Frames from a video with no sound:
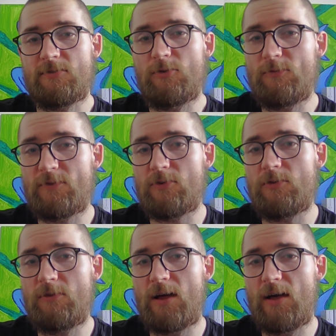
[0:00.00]
over
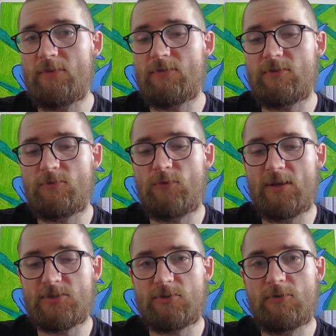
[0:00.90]
all other
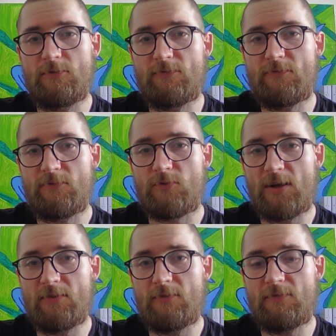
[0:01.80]
ways of
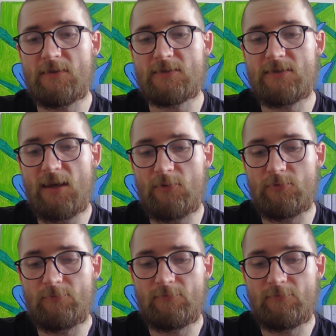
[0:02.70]
writing things down,